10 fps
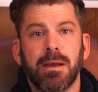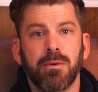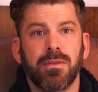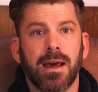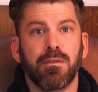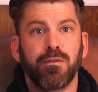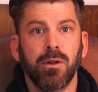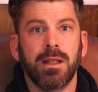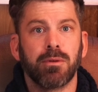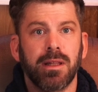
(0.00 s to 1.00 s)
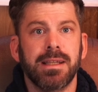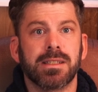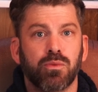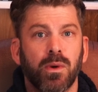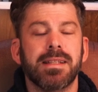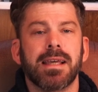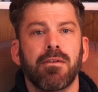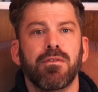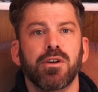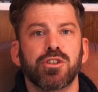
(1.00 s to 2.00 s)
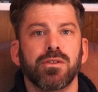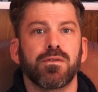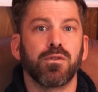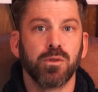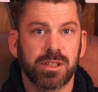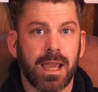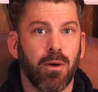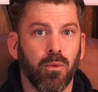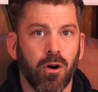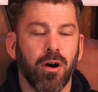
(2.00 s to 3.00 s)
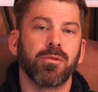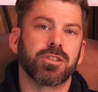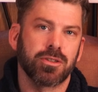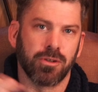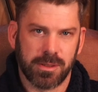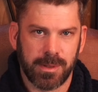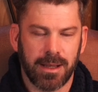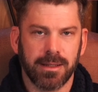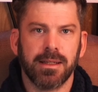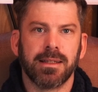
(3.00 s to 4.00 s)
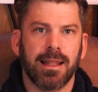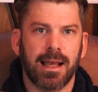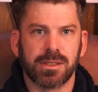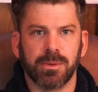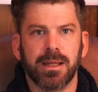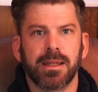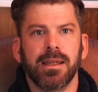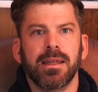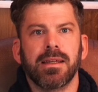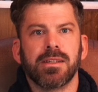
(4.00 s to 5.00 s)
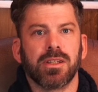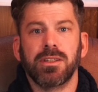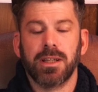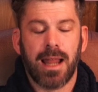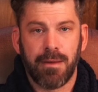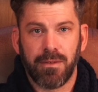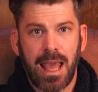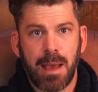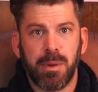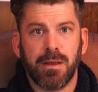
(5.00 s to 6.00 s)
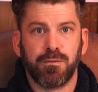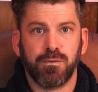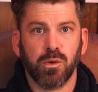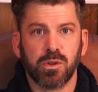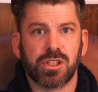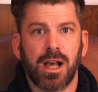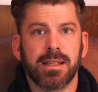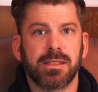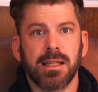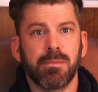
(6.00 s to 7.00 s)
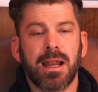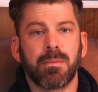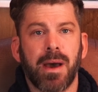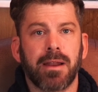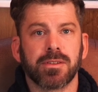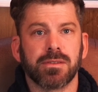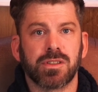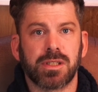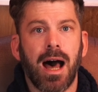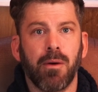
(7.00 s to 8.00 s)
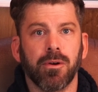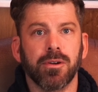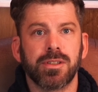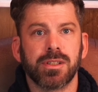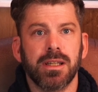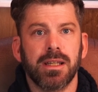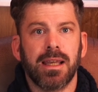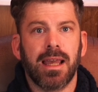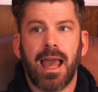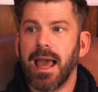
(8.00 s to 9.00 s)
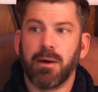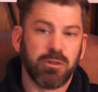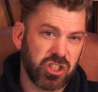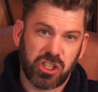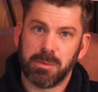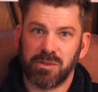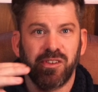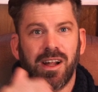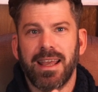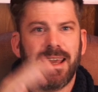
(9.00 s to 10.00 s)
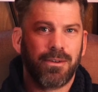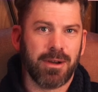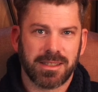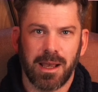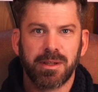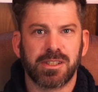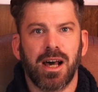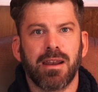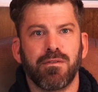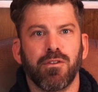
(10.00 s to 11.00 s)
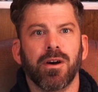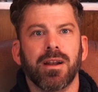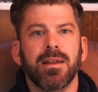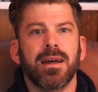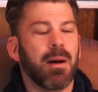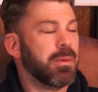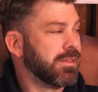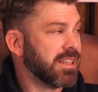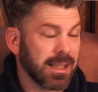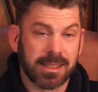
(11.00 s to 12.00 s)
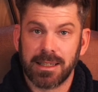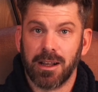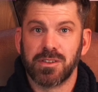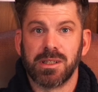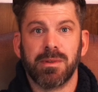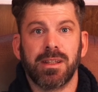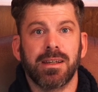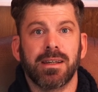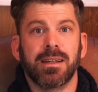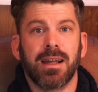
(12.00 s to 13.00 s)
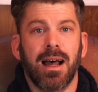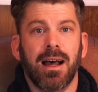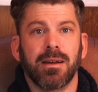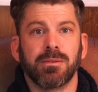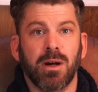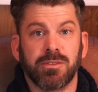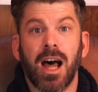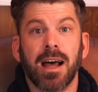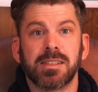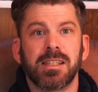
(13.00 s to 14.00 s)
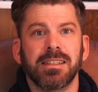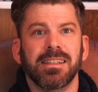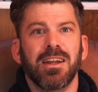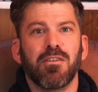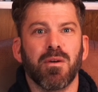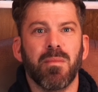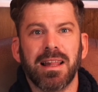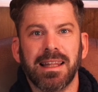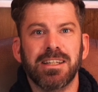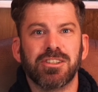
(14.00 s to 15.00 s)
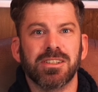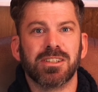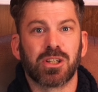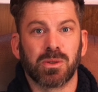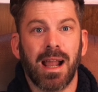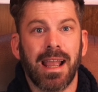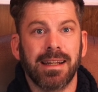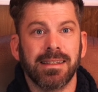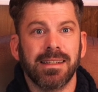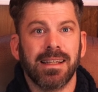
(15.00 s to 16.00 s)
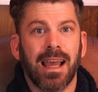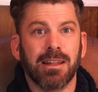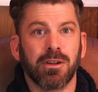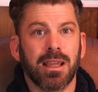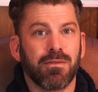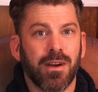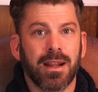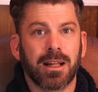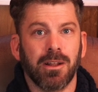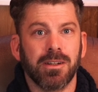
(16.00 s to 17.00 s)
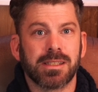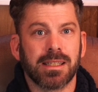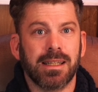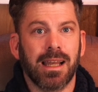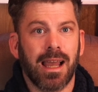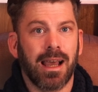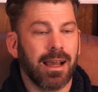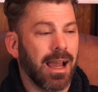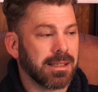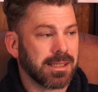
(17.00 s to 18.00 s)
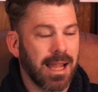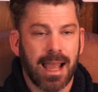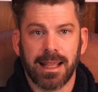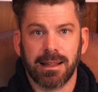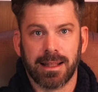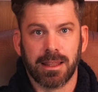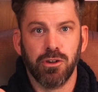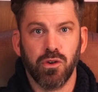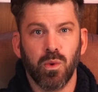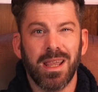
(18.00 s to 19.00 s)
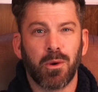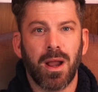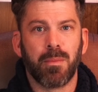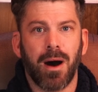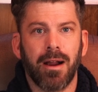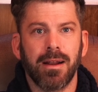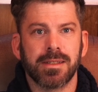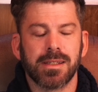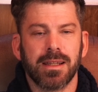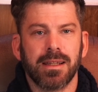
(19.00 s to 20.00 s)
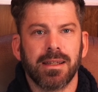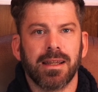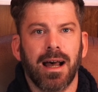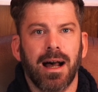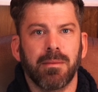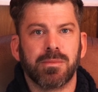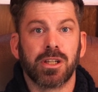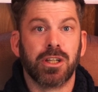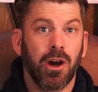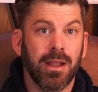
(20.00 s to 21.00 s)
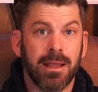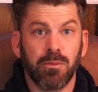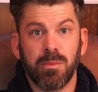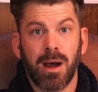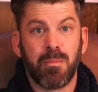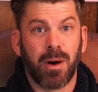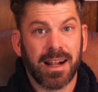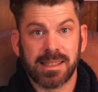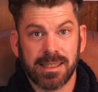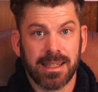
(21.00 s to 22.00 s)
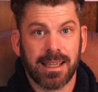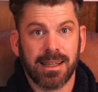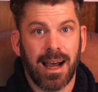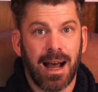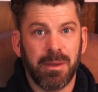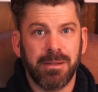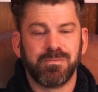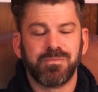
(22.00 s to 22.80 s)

would have had a fully released retail version of Full Scale War, which I talked about last week. So you're going to have epic full-size cinematic battles of Star Wars with ships fight. Anyways, I'm excited for it. I've been dusting off some of the, dust from my Legion terrain and looking very closely at snagging like the new Weequay Pirates to go in with my Pike Syndicate army,